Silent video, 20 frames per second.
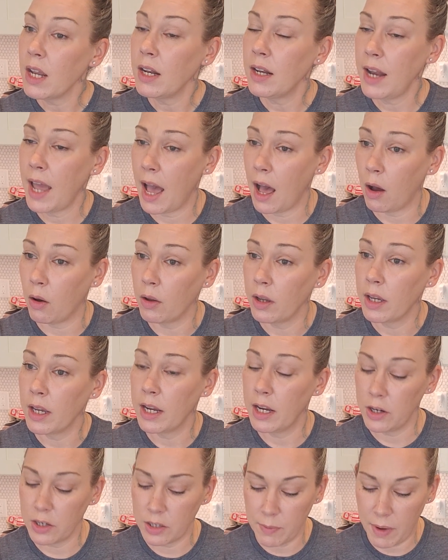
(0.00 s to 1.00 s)
Now,
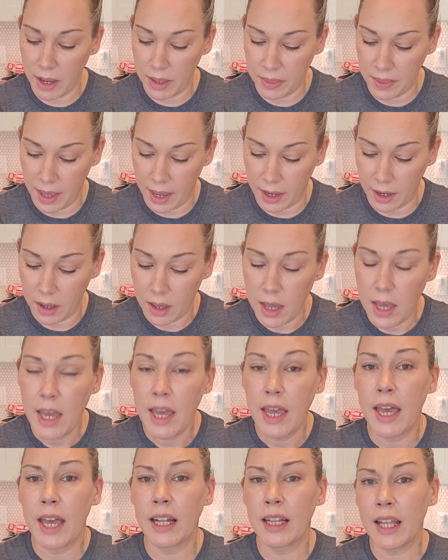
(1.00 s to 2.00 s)
here's my thing.
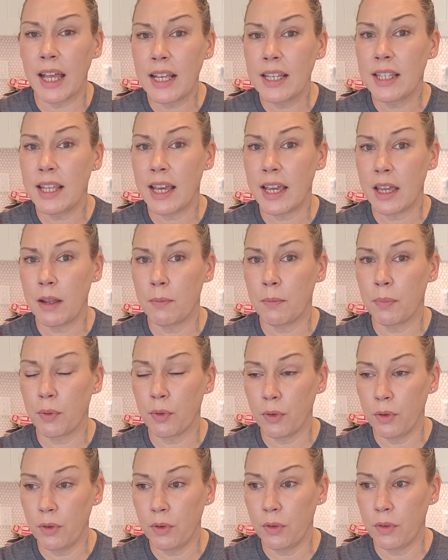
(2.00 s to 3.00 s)
Unless they can
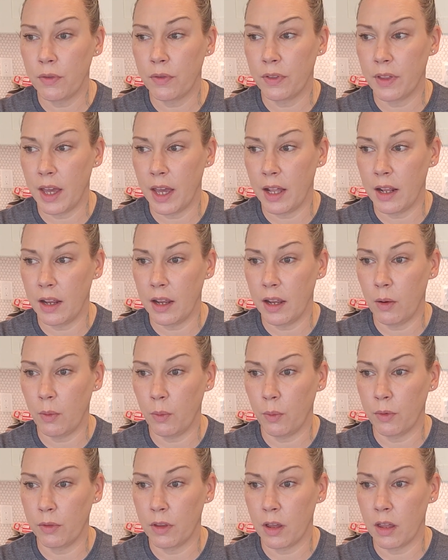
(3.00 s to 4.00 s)
prove that
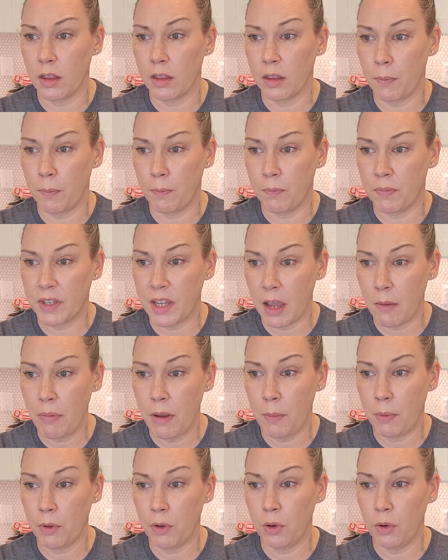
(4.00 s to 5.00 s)
it that the same
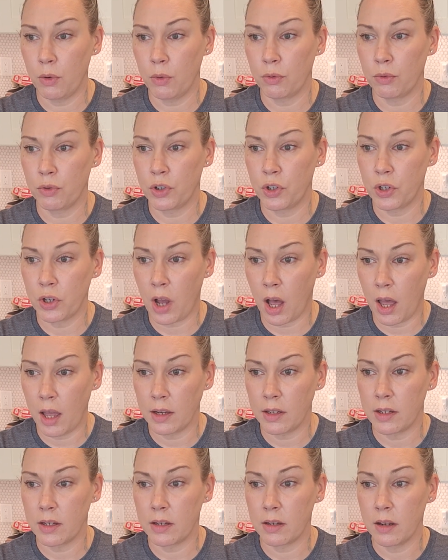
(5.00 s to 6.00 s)
people who
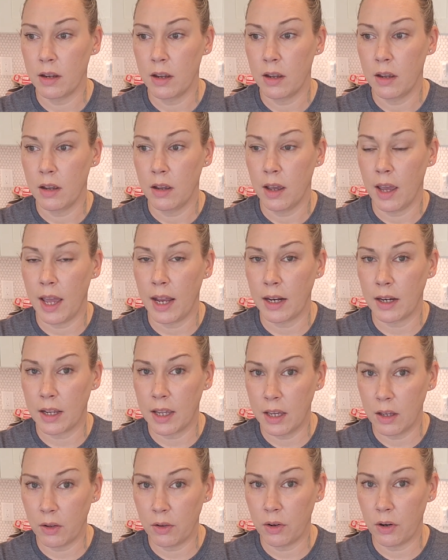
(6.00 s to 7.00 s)
shot and
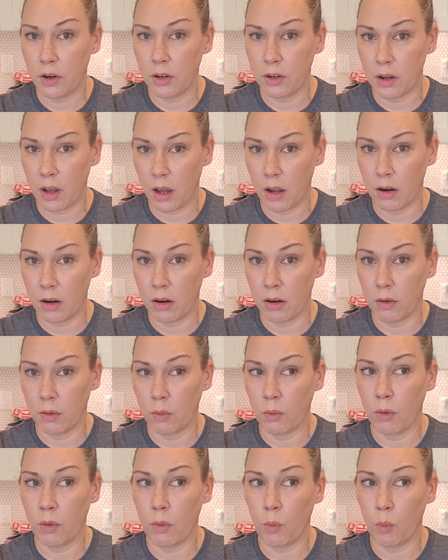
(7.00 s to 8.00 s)
killed her
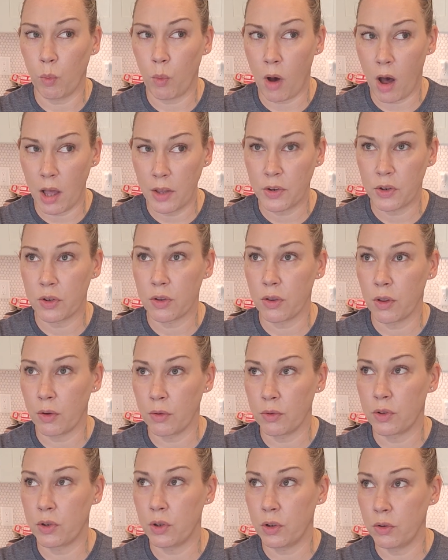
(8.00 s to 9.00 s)
daughter watched
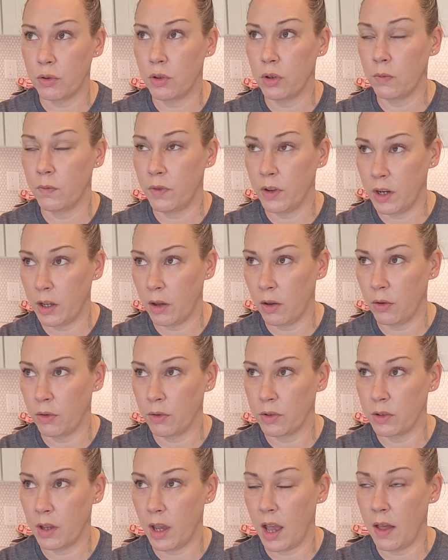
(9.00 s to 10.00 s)
those YouTube
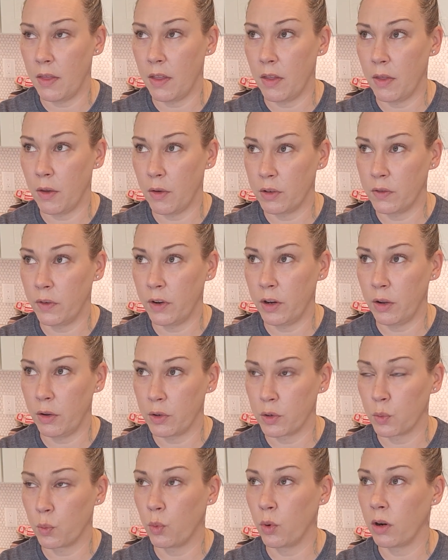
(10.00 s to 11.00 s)
videos and that those
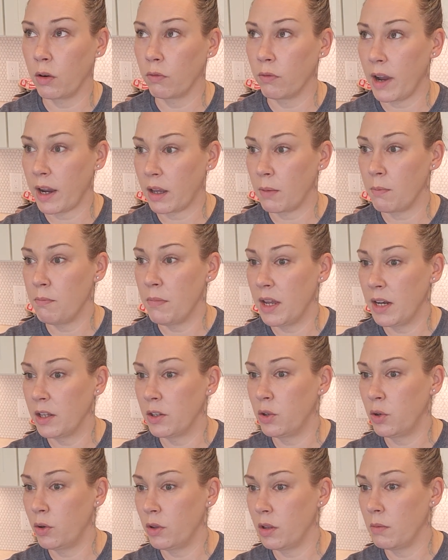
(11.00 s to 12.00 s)
videos were
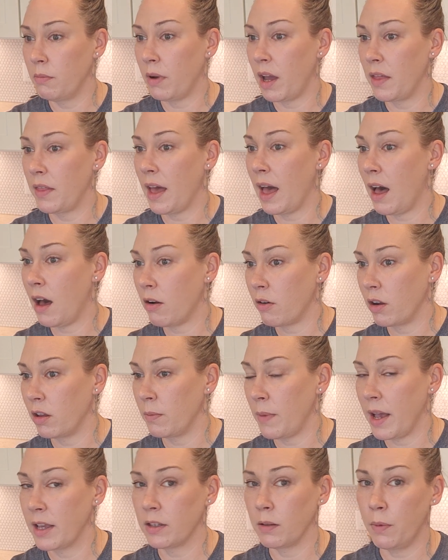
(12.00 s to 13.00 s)
recommended to them by the
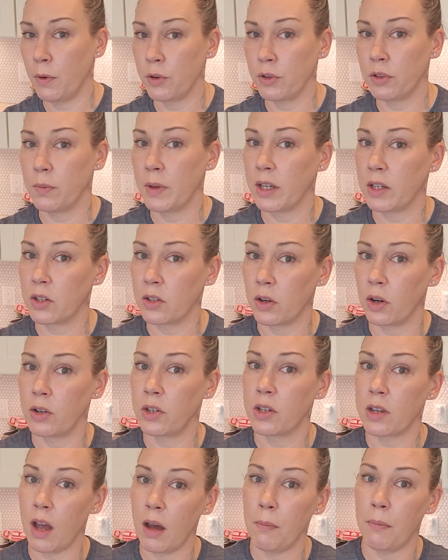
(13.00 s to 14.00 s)
algorithm as opposed to being
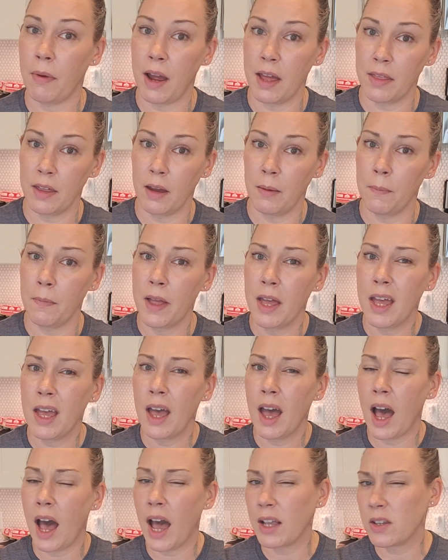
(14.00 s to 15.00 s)
searched up by them.
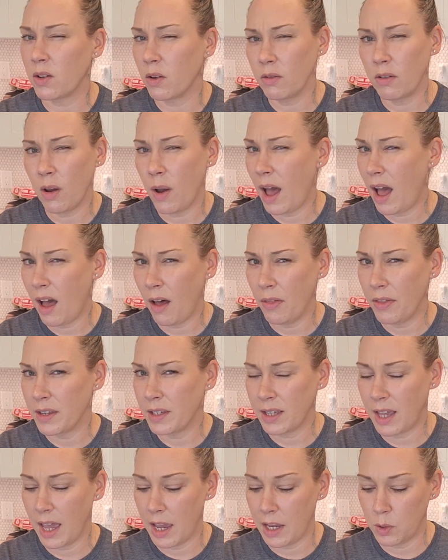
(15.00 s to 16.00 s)
I don't know how
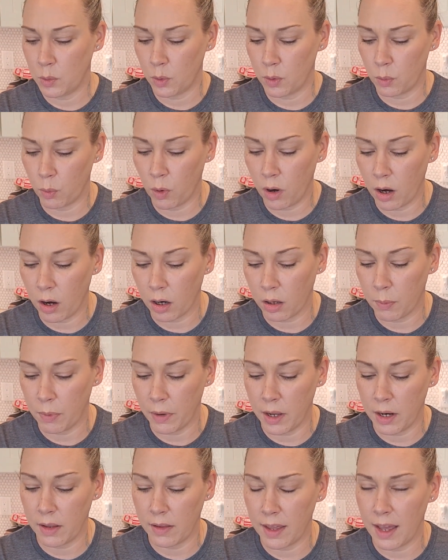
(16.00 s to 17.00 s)
this case would work,
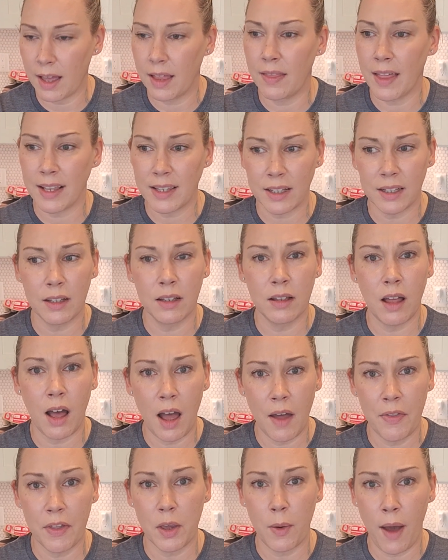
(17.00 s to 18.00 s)
but and that's a
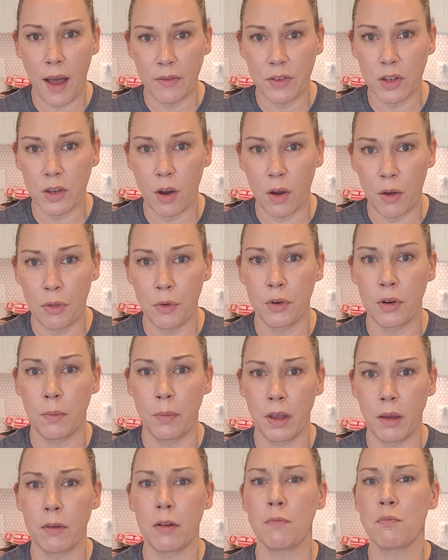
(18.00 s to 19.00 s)
lot that you have to go through to
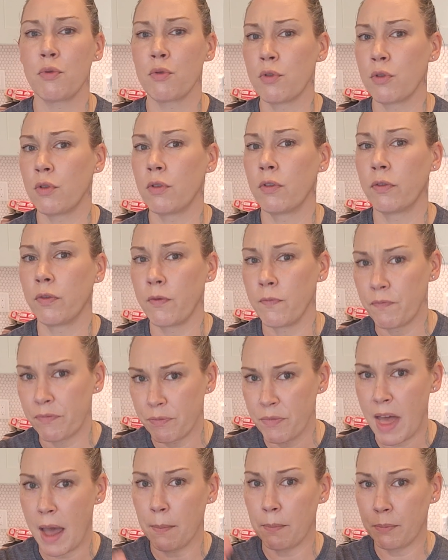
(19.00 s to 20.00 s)
be able to prove
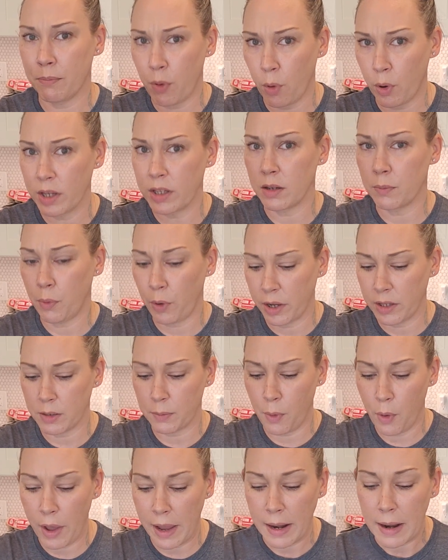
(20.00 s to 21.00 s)
that point to point to
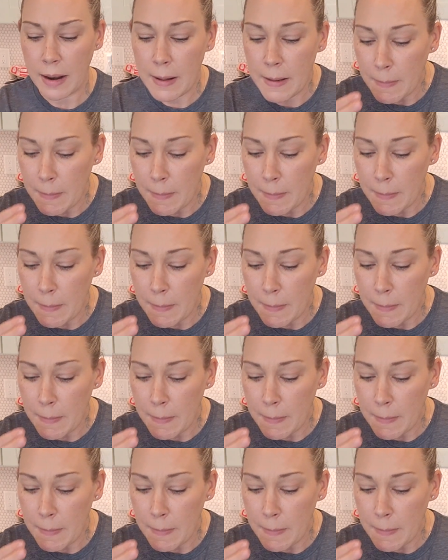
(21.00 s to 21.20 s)
point.